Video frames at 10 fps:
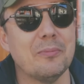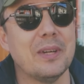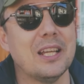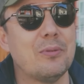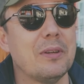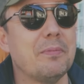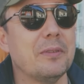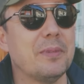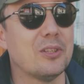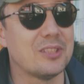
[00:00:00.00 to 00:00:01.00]
on my
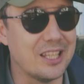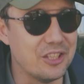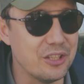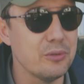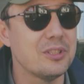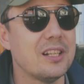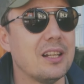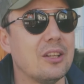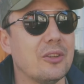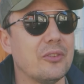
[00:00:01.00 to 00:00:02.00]
equipment because I use it
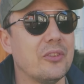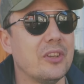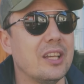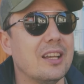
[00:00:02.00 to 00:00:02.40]
a lot.